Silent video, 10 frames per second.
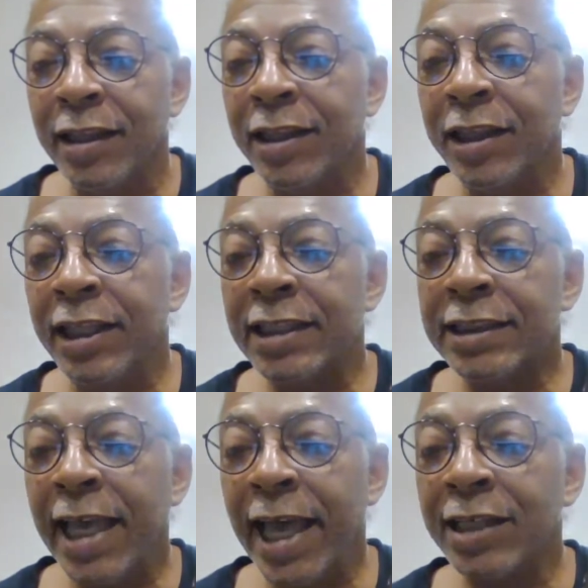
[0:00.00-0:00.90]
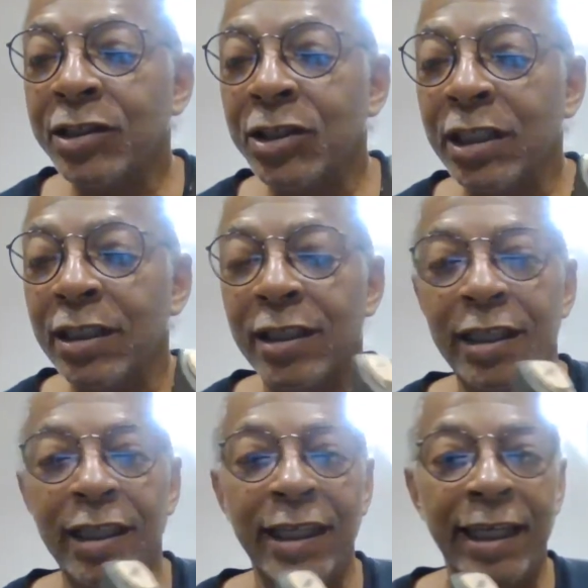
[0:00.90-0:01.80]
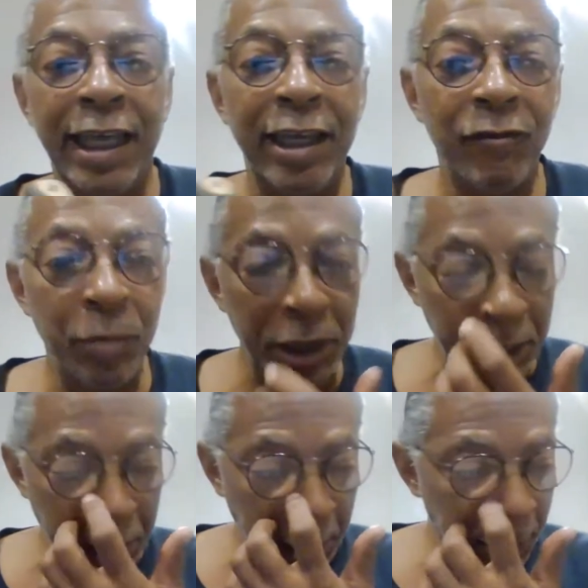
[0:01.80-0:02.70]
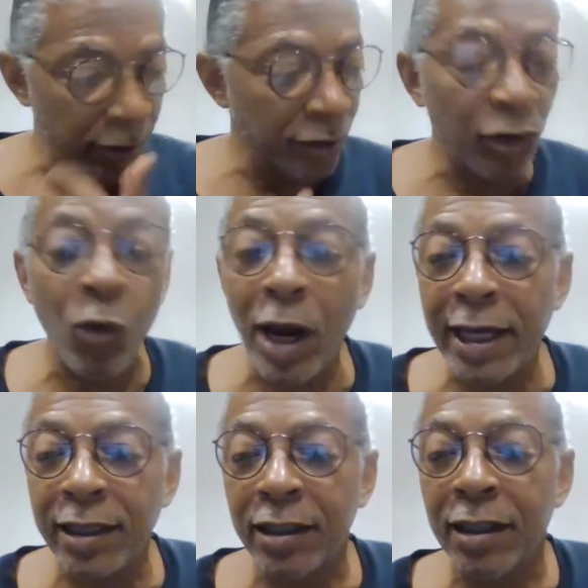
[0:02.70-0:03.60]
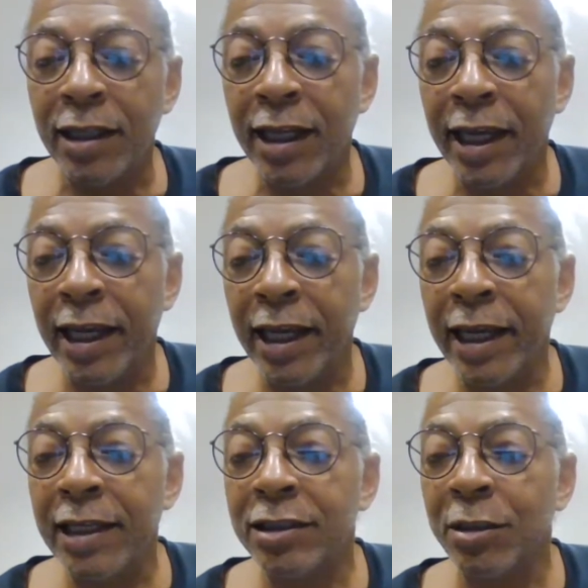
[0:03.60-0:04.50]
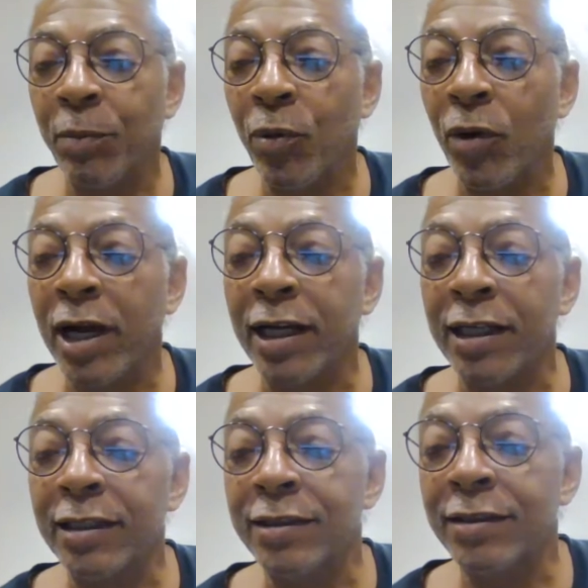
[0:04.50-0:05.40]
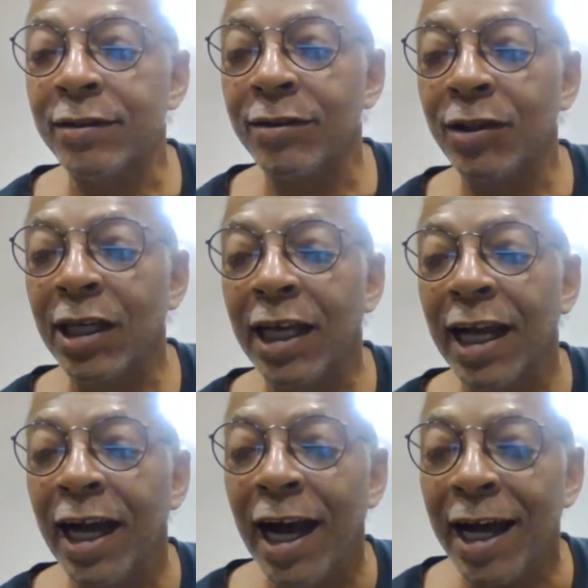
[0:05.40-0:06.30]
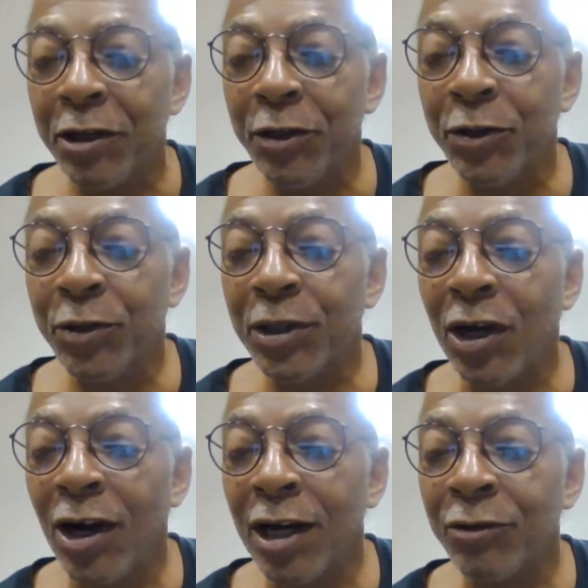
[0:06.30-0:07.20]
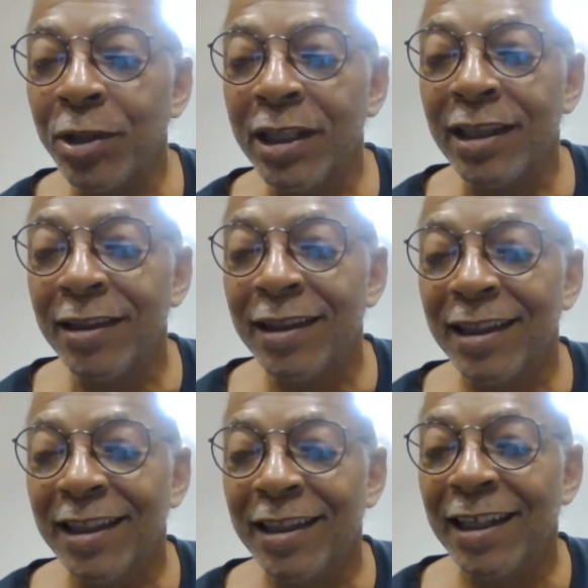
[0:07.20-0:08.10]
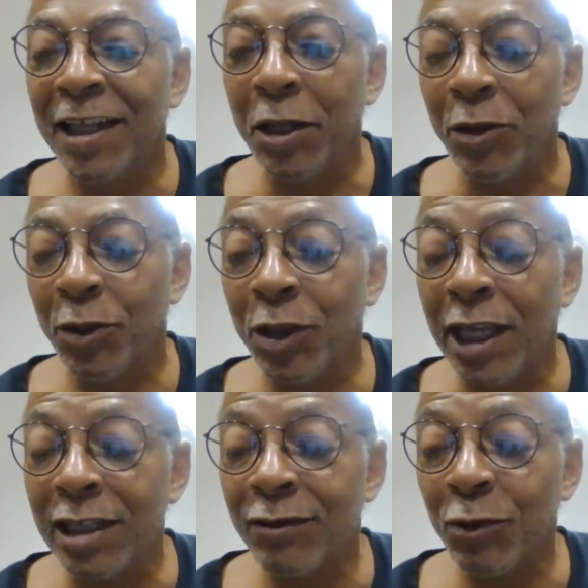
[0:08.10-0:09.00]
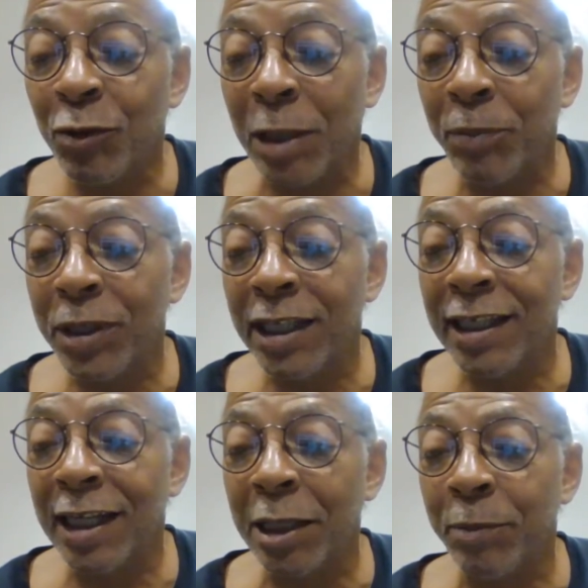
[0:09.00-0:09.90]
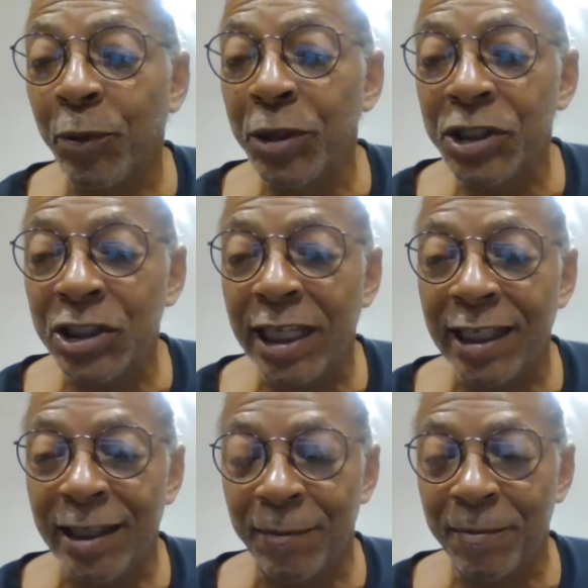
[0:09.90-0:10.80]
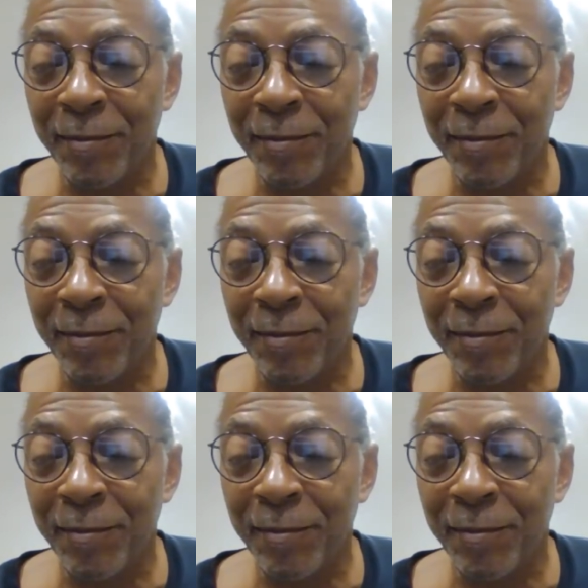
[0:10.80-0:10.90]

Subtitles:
This hatchet gave me quite a surprise. How you doing, Audrey? Thanks for dropping in. I appreciate it.